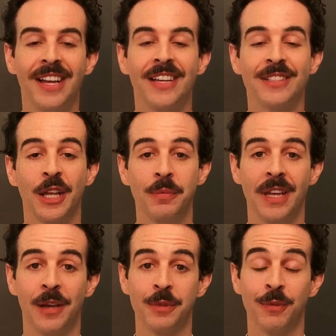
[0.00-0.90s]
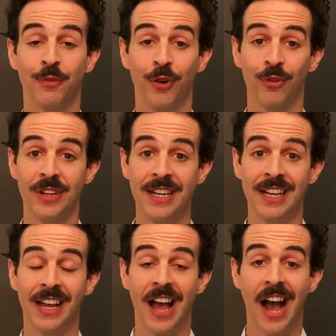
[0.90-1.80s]
Sometimes before
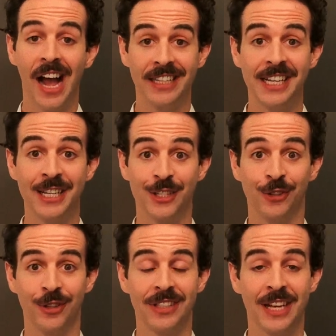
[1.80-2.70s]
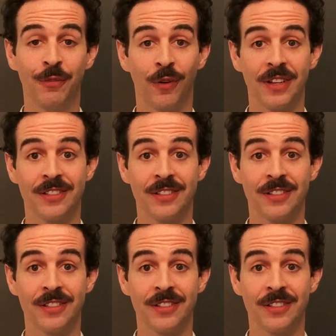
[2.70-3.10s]
reading, I think it's a good thing for us